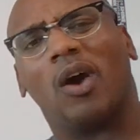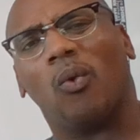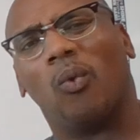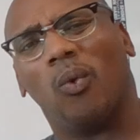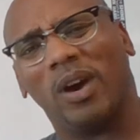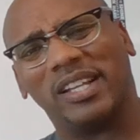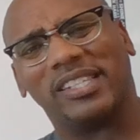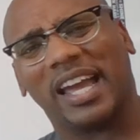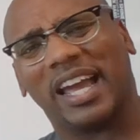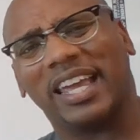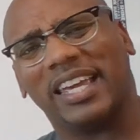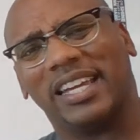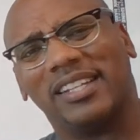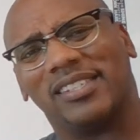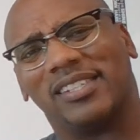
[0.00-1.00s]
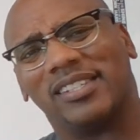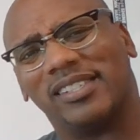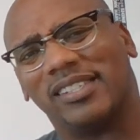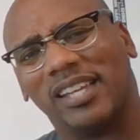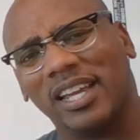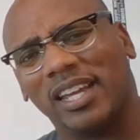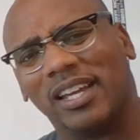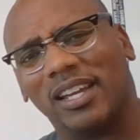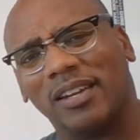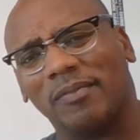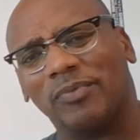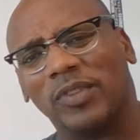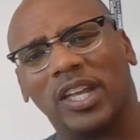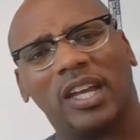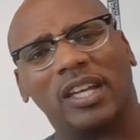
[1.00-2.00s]
Once I get to
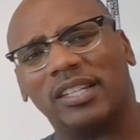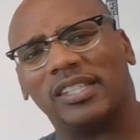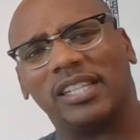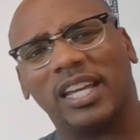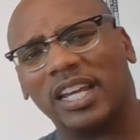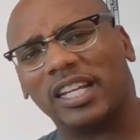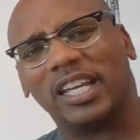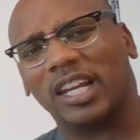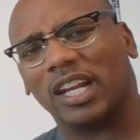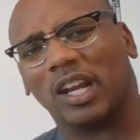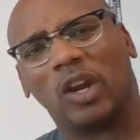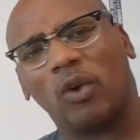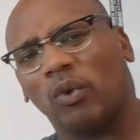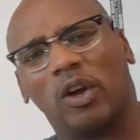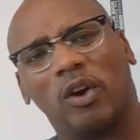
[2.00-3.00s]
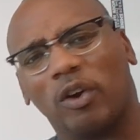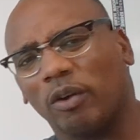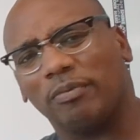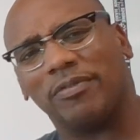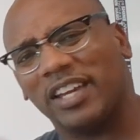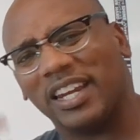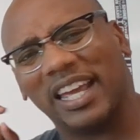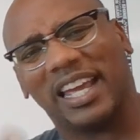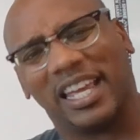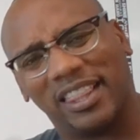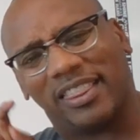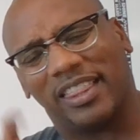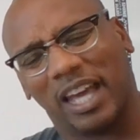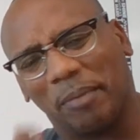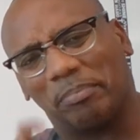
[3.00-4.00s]
10, 10 can no longer fit
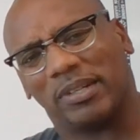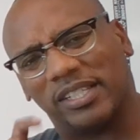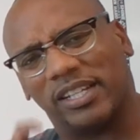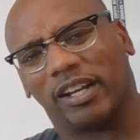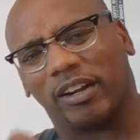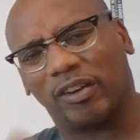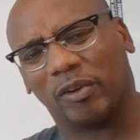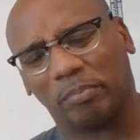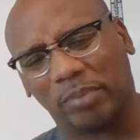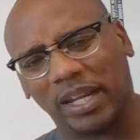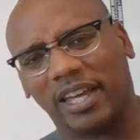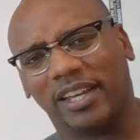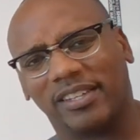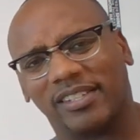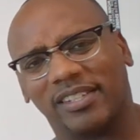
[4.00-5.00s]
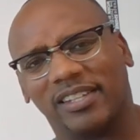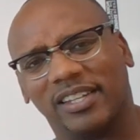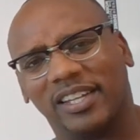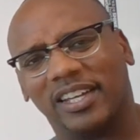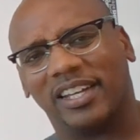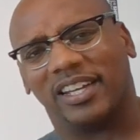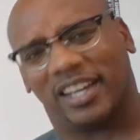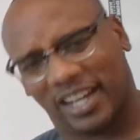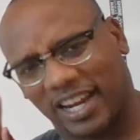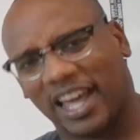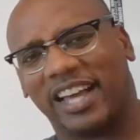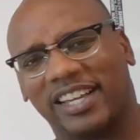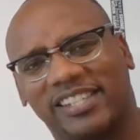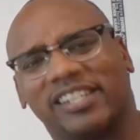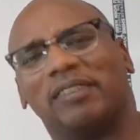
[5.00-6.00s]
in that particular place. It
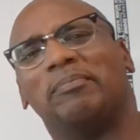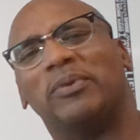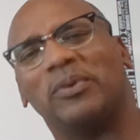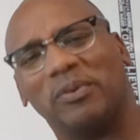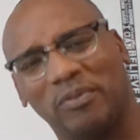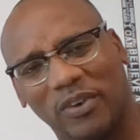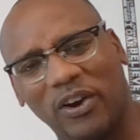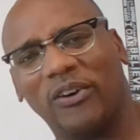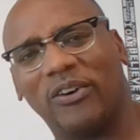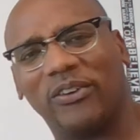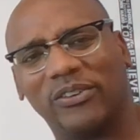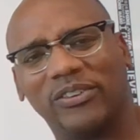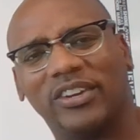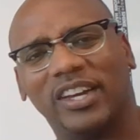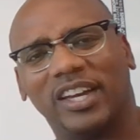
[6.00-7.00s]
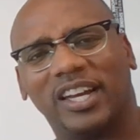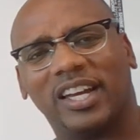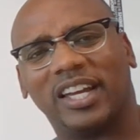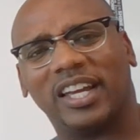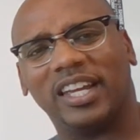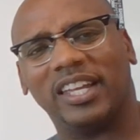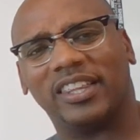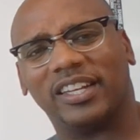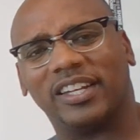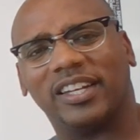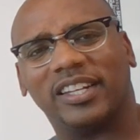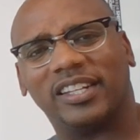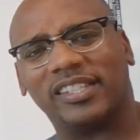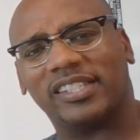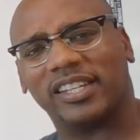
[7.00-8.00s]
has to move on
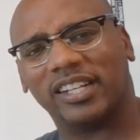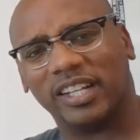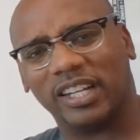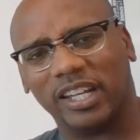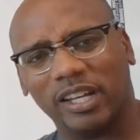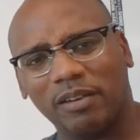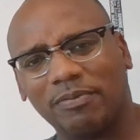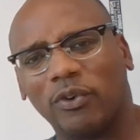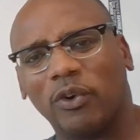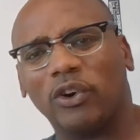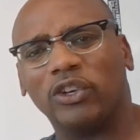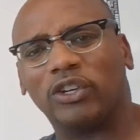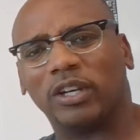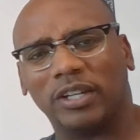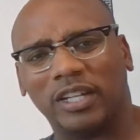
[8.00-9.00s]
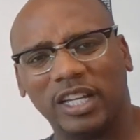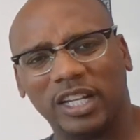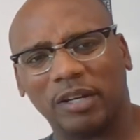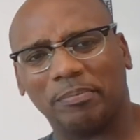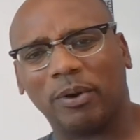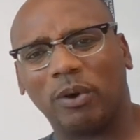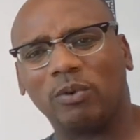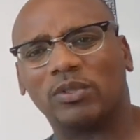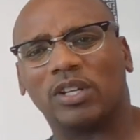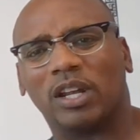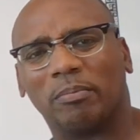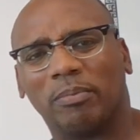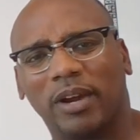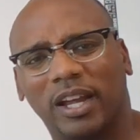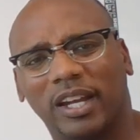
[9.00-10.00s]
either to the left, or you can decompose it
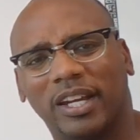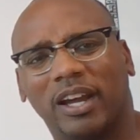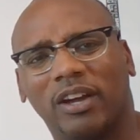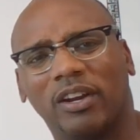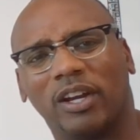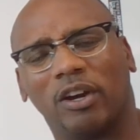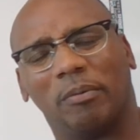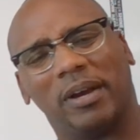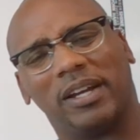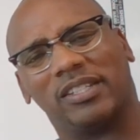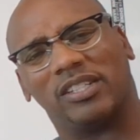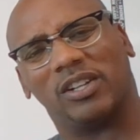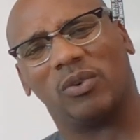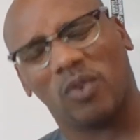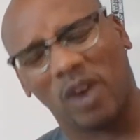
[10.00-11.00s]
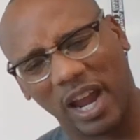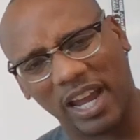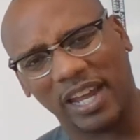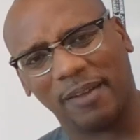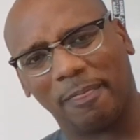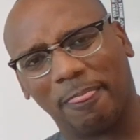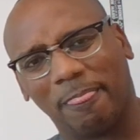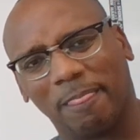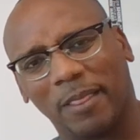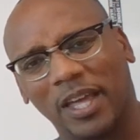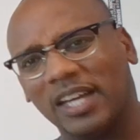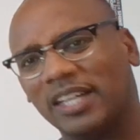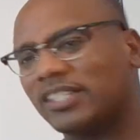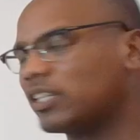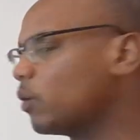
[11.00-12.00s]
and break it down and go back to the right.
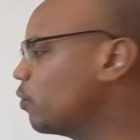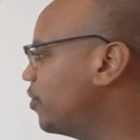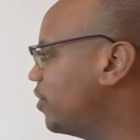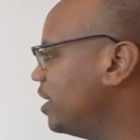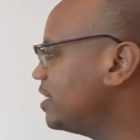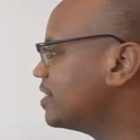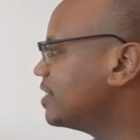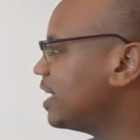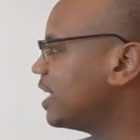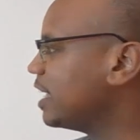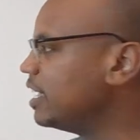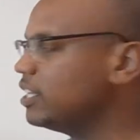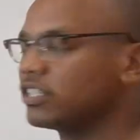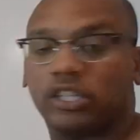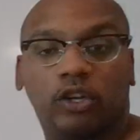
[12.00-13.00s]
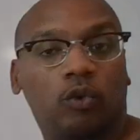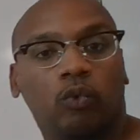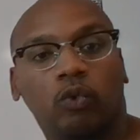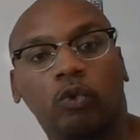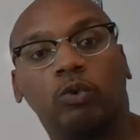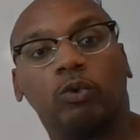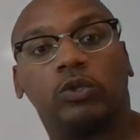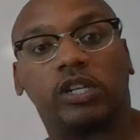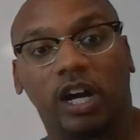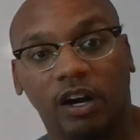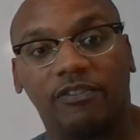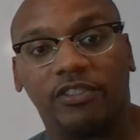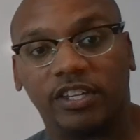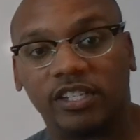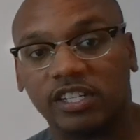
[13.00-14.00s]
So this is the rules of the